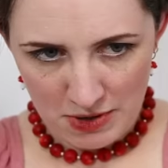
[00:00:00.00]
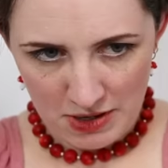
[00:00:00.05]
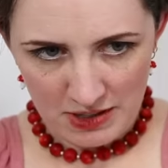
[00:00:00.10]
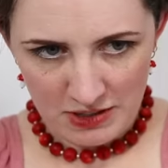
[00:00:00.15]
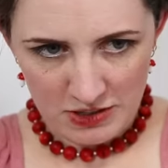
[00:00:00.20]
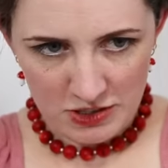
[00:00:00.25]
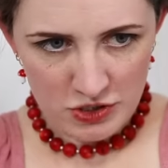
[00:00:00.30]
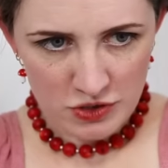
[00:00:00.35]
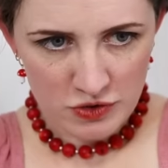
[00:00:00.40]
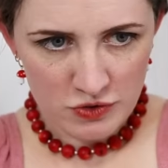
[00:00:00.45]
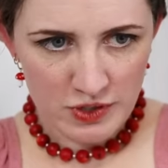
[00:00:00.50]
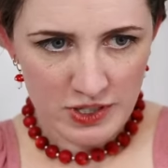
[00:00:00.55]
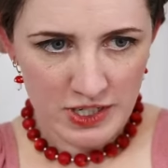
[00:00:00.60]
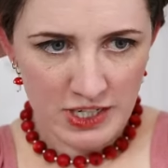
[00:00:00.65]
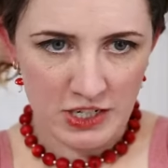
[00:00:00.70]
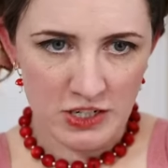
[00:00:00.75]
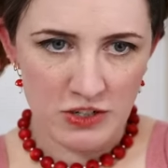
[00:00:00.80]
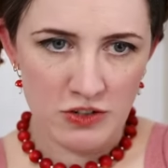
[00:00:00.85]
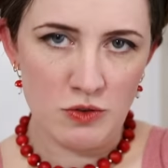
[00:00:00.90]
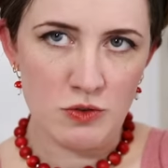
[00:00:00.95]
but it is
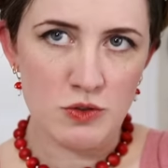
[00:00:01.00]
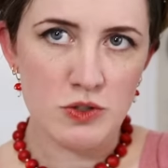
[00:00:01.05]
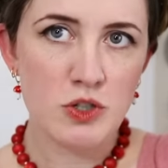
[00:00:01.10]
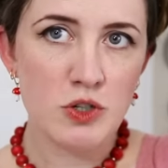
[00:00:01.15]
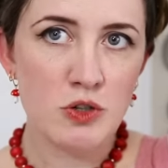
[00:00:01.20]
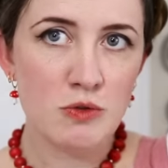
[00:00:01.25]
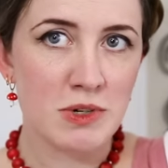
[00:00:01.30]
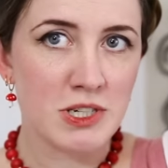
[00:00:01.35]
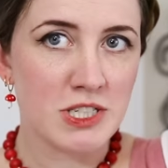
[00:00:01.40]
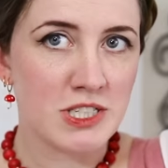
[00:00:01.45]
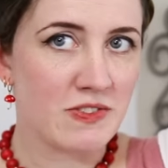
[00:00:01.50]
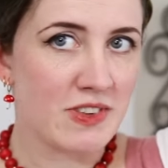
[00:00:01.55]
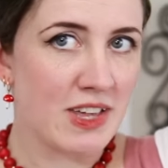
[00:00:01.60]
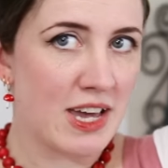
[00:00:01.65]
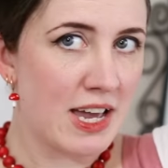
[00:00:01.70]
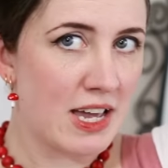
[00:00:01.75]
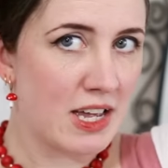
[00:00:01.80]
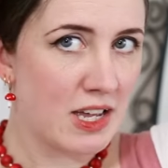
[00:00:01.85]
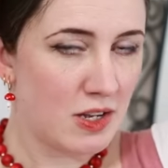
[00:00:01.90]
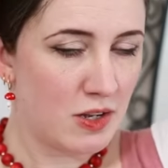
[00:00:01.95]
tricky to do too much of
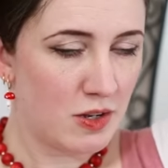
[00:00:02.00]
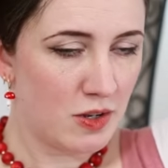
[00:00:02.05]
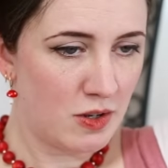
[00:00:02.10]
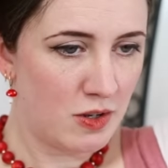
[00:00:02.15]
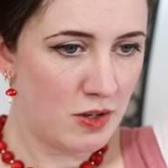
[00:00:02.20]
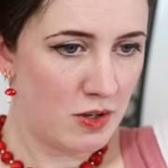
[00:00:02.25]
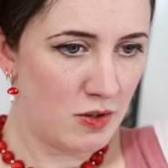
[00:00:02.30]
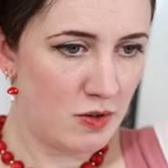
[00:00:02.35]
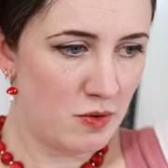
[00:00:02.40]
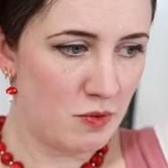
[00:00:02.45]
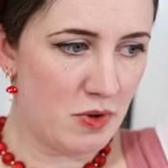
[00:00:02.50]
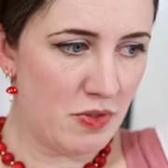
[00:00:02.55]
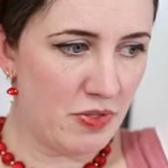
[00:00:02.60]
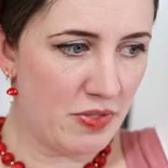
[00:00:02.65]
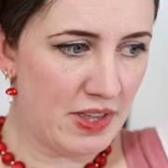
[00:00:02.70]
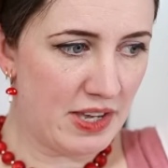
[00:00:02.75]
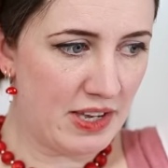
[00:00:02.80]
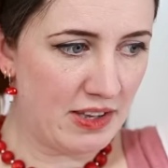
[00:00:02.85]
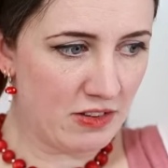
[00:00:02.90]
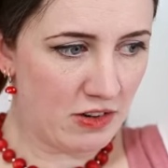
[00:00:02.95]
that
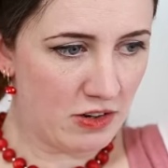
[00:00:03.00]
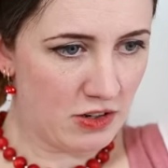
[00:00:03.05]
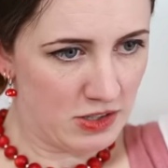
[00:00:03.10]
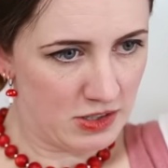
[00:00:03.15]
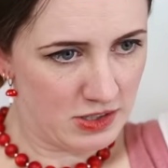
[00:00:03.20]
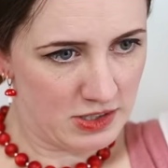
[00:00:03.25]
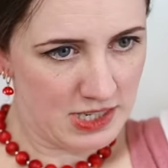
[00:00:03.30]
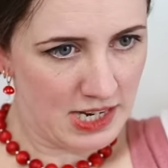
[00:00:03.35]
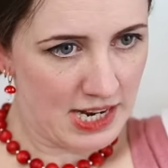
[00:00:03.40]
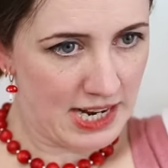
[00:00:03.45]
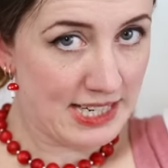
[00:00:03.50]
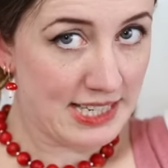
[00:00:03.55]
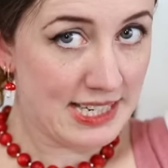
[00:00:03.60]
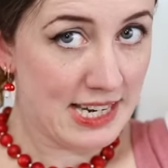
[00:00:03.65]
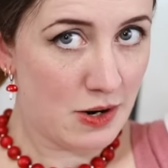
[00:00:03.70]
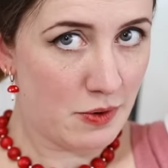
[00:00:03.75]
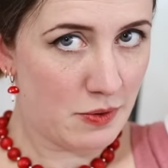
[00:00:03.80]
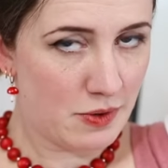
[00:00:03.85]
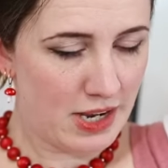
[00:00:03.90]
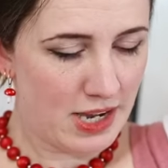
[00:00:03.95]
when things aren't tied
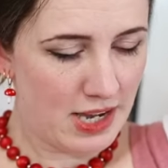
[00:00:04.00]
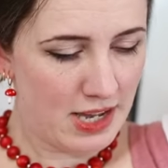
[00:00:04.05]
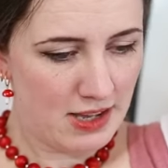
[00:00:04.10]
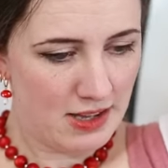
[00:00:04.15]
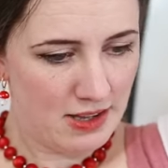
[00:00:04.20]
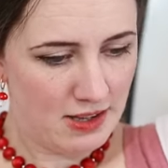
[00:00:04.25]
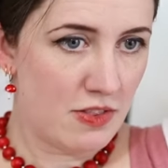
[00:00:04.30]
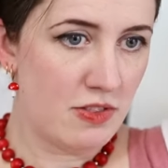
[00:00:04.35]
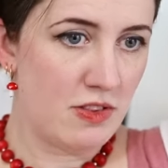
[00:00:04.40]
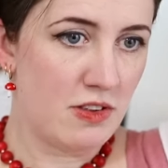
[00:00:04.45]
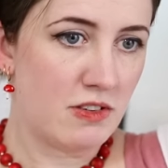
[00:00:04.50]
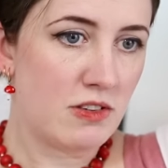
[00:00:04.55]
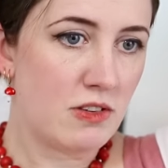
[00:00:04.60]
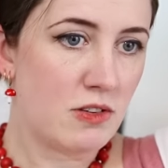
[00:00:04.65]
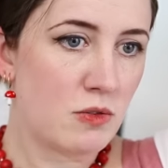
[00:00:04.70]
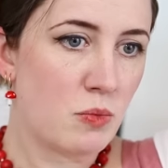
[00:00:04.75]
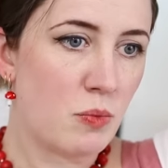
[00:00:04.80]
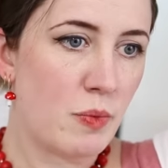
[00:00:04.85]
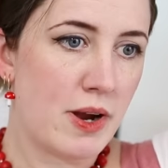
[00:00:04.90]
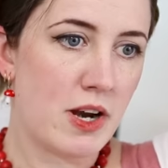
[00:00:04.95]
down yet. This
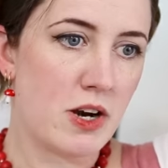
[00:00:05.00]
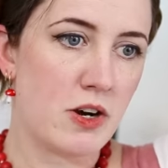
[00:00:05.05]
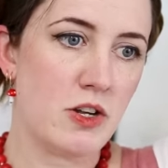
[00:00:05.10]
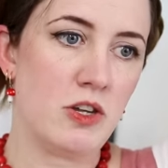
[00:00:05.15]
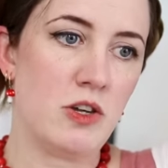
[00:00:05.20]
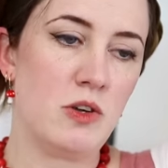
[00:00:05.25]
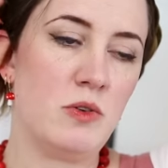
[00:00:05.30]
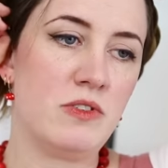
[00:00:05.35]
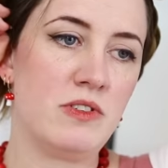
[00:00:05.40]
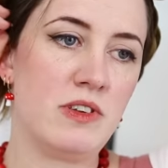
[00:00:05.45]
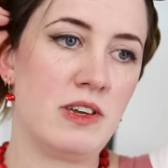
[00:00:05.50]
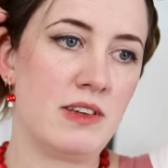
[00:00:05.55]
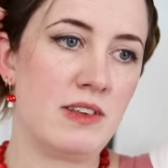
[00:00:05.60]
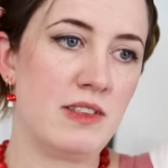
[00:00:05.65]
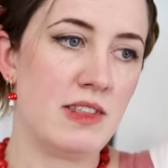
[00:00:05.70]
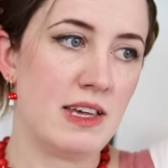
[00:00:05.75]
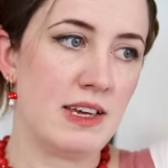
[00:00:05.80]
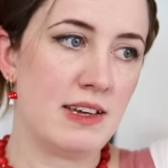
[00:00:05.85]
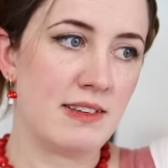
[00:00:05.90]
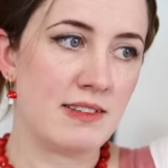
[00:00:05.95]
is where using
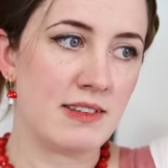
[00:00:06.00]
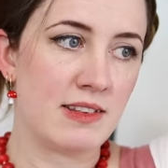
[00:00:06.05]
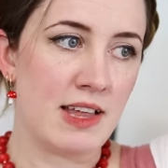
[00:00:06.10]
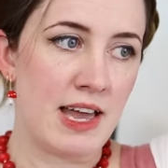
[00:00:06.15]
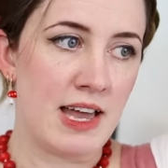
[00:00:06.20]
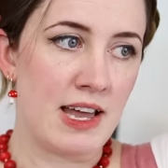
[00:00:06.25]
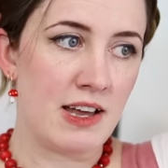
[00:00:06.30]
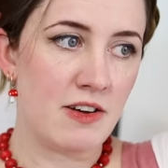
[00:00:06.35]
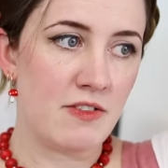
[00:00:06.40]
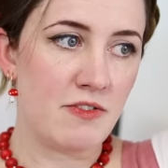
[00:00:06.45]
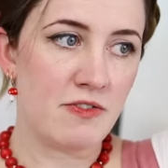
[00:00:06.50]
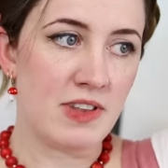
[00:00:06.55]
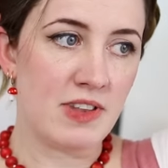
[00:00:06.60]
things like